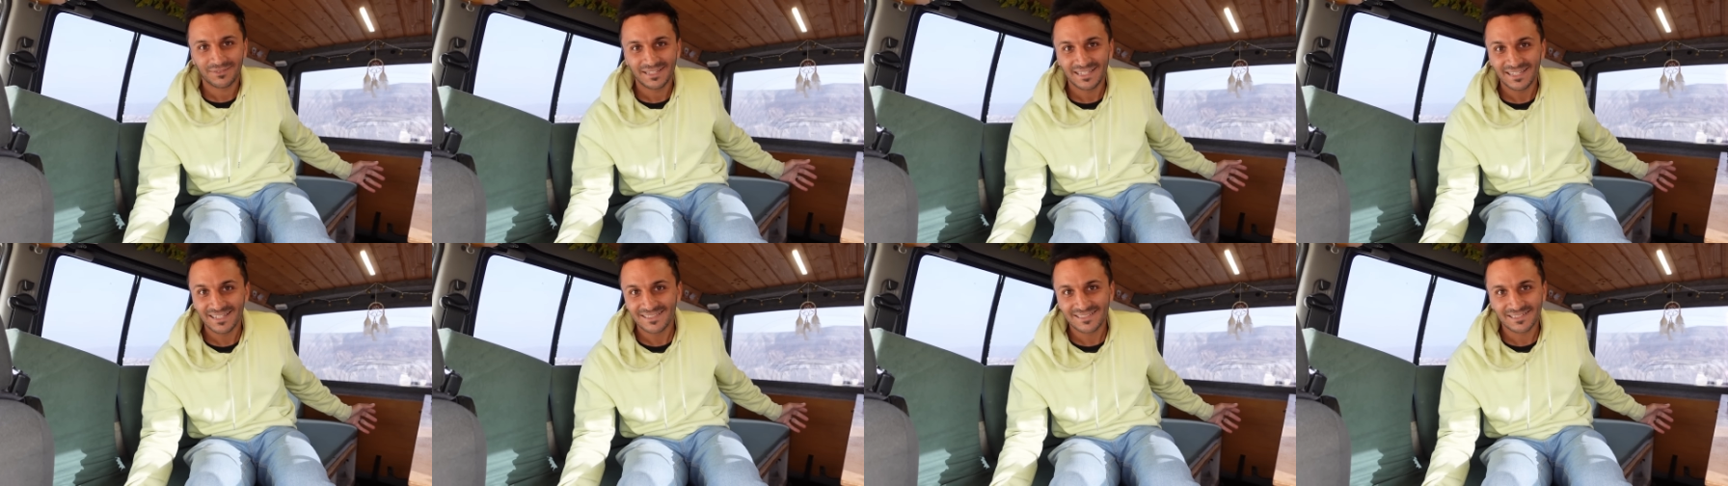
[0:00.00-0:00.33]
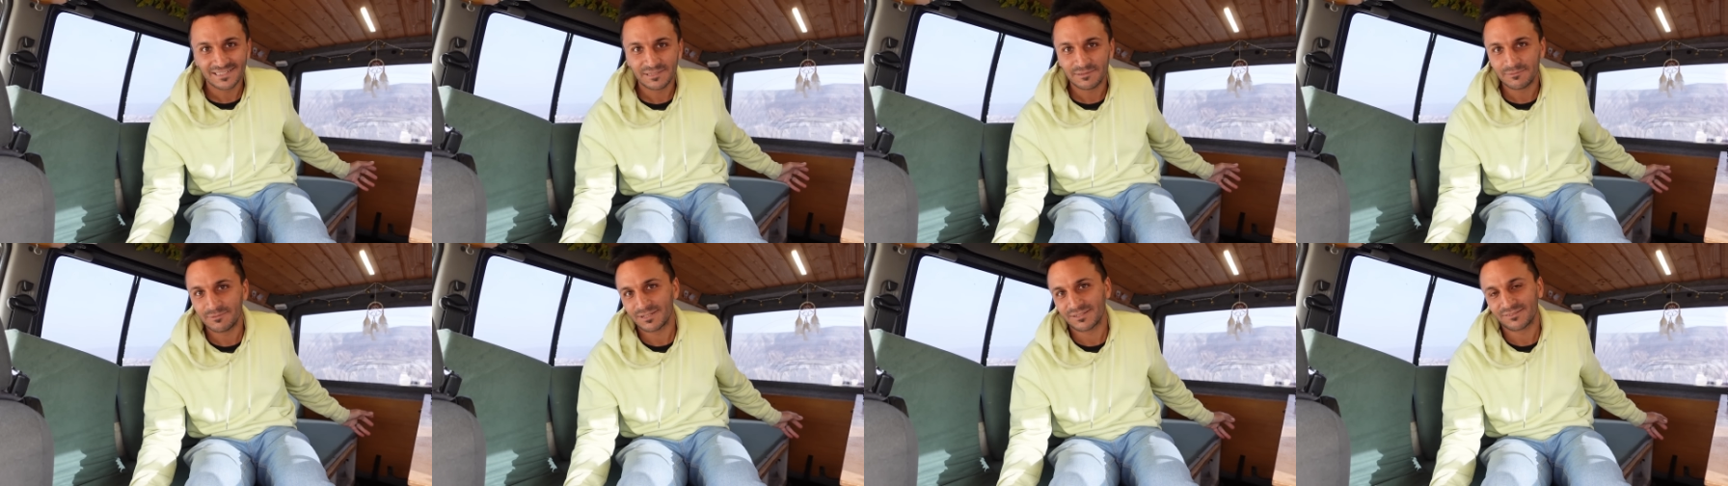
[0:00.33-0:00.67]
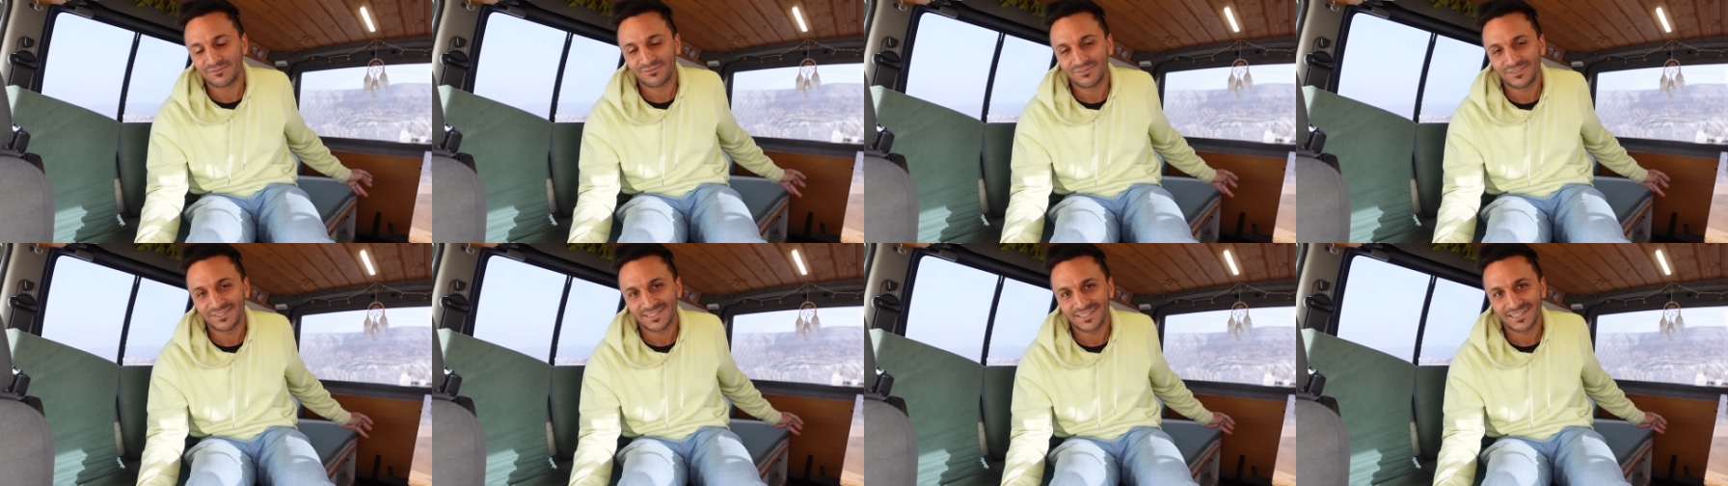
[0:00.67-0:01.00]
easily we
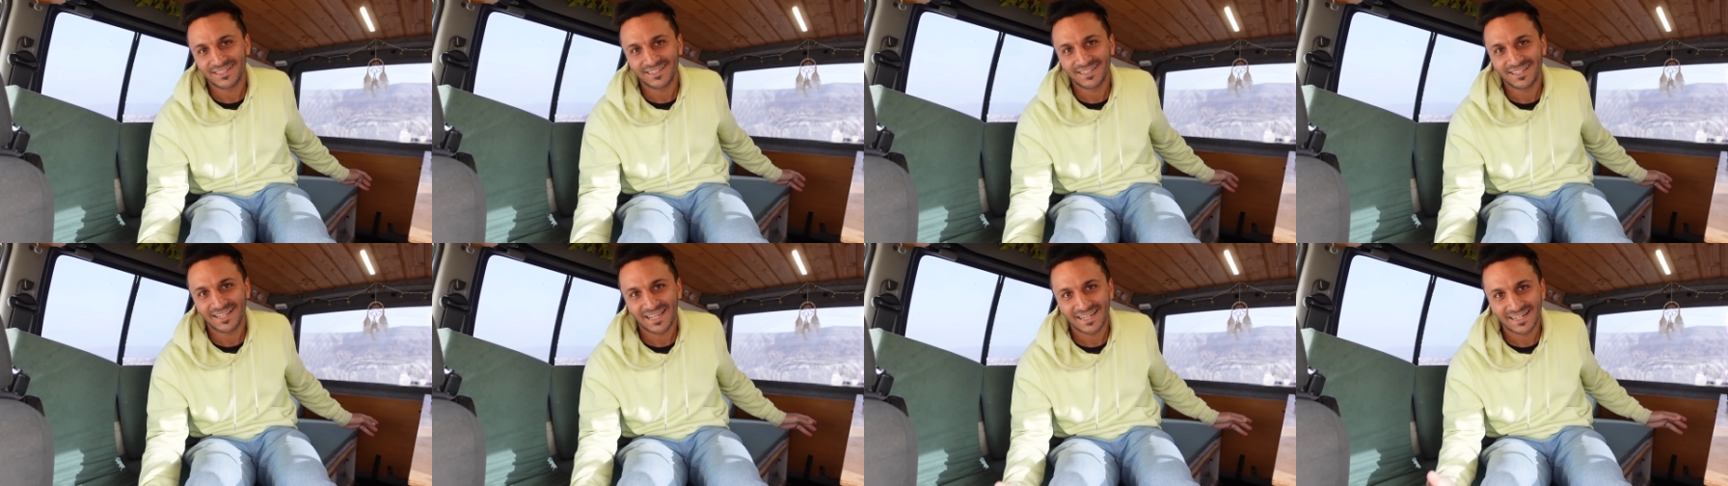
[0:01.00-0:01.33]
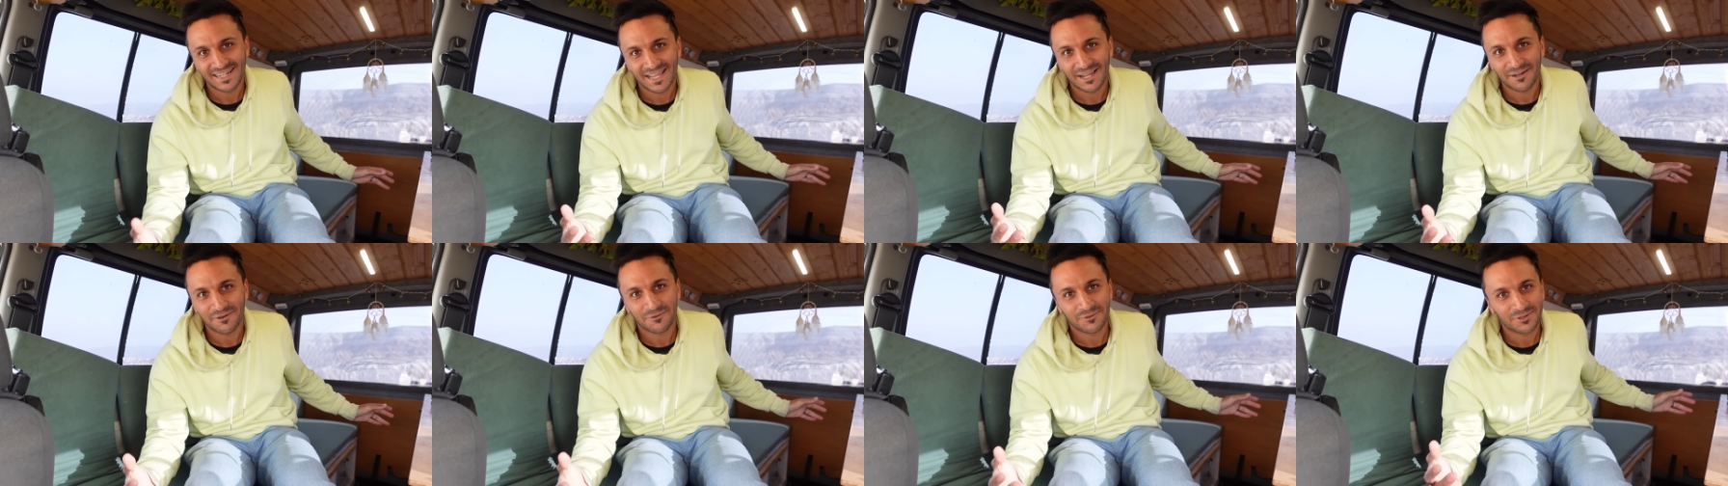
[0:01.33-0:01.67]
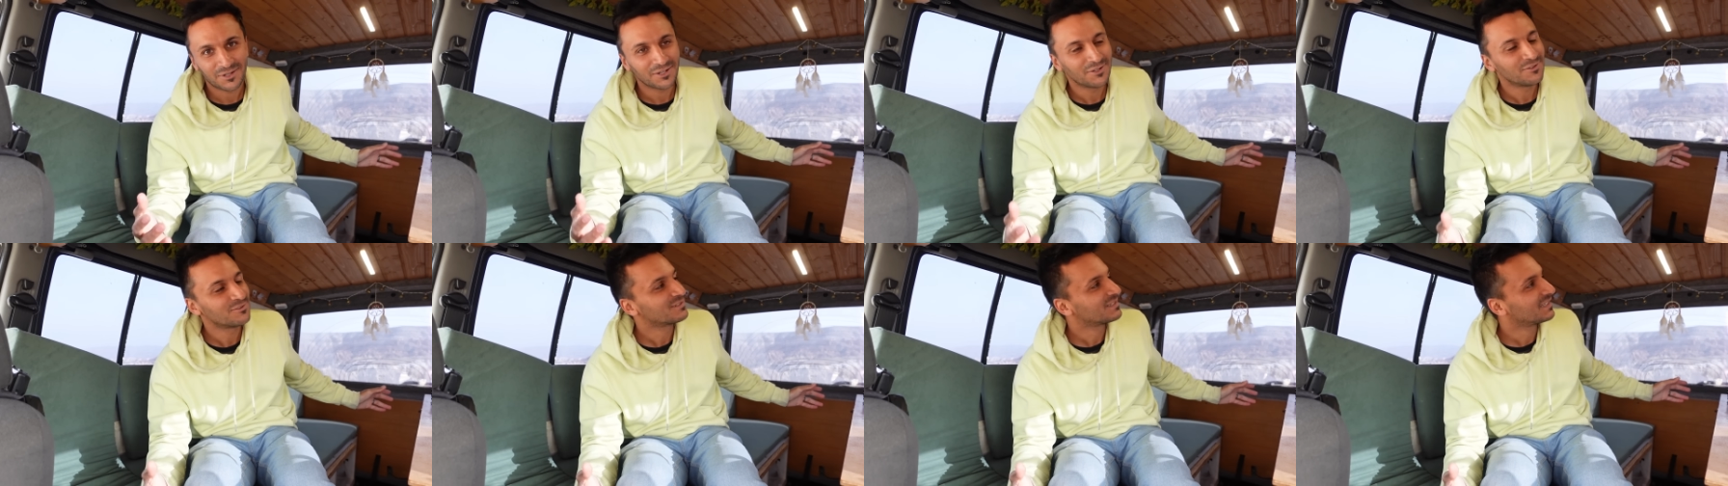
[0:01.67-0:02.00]
can fit in here and how
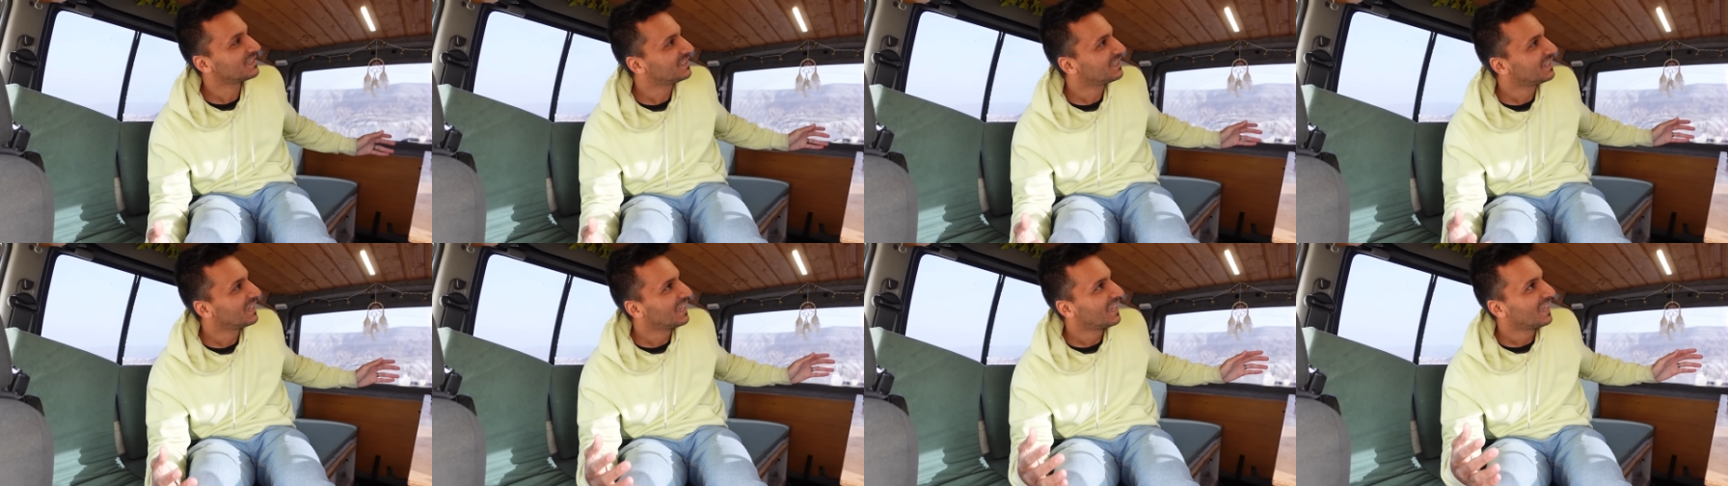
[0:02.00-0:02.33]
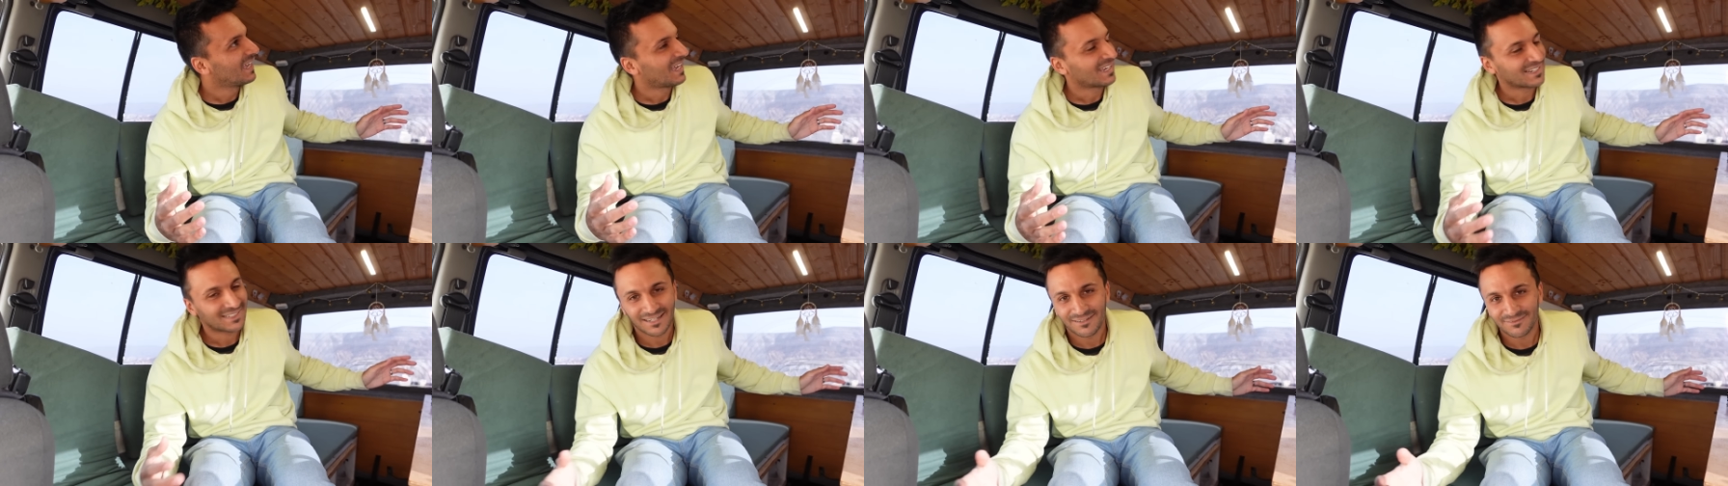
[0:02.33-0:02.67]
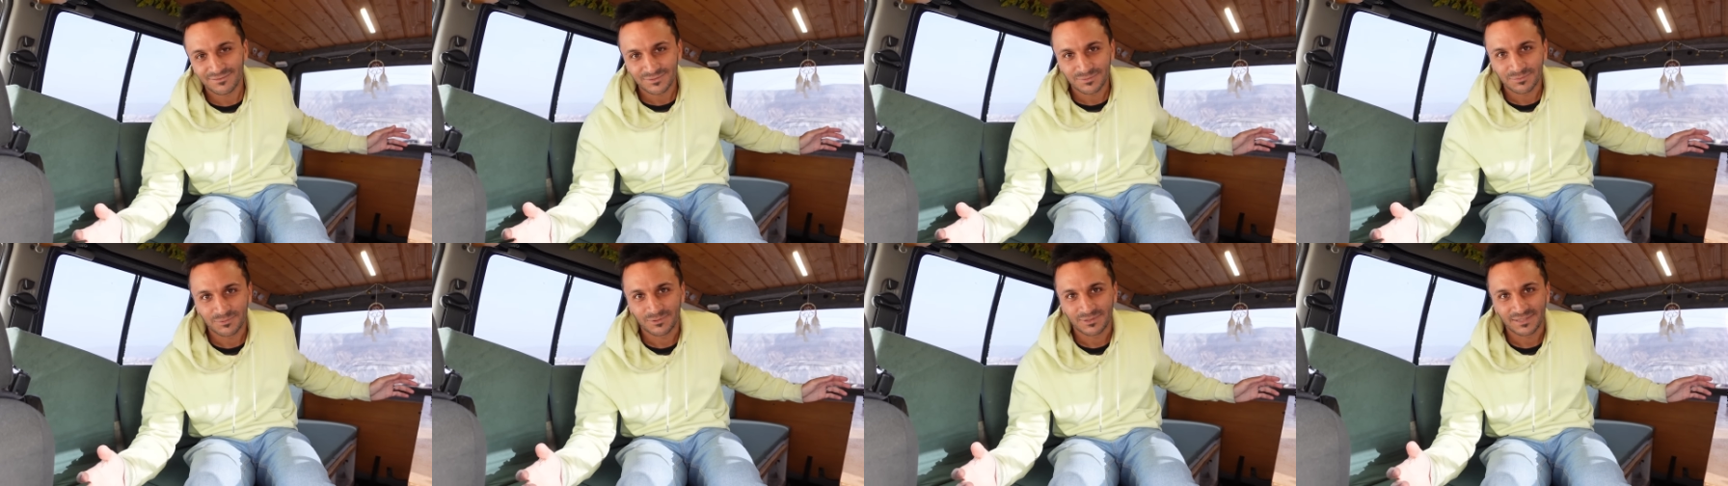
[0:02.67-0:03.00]
cozy and
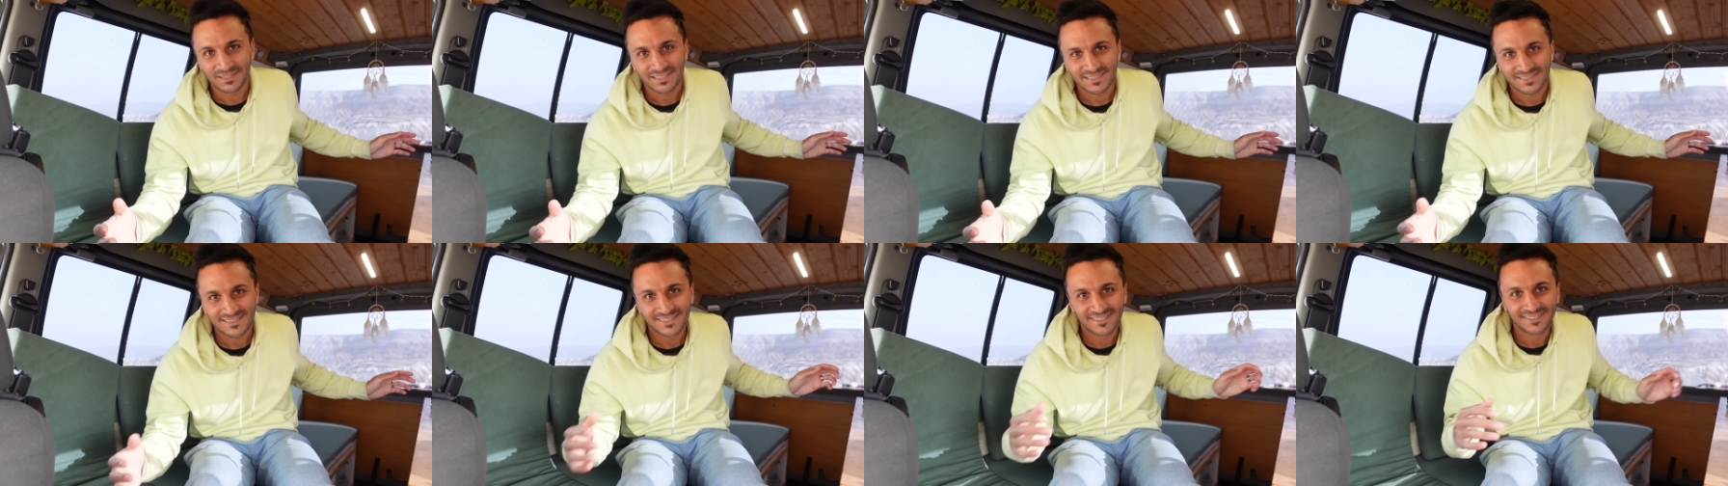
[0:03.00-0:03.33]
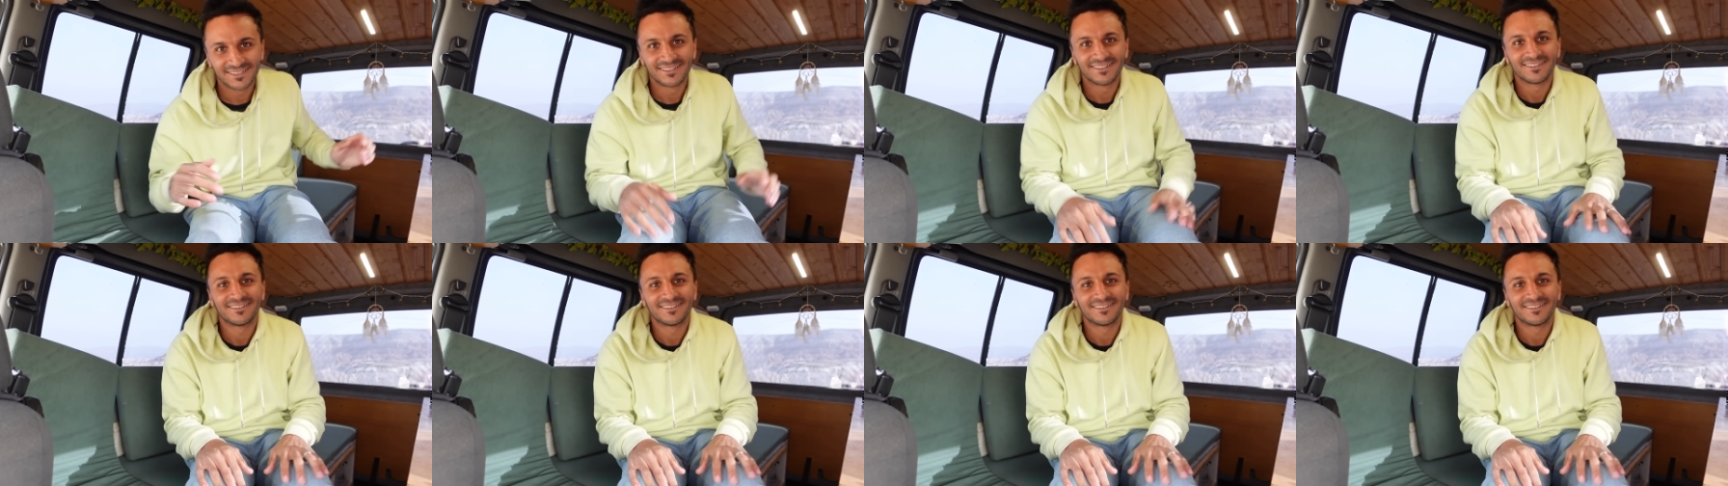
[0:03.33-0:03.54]
comfortable it is.